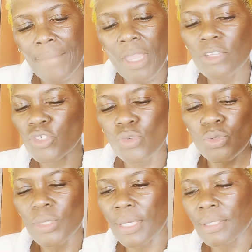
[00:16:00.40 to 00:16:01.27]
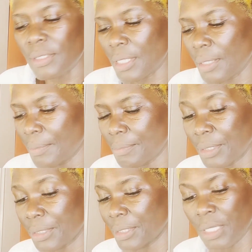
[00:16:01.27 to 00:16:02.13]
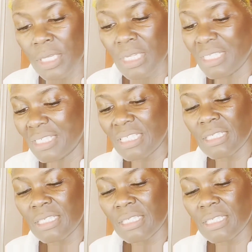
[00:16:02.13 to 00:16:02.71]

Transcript: I'll show you next time. But these